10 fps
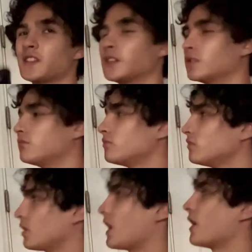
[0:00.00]
good.
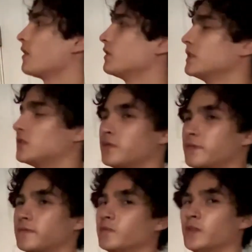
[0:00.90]
This
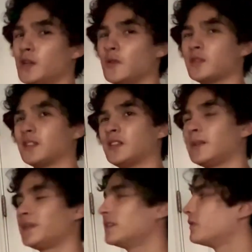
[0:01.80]
video is a little bit of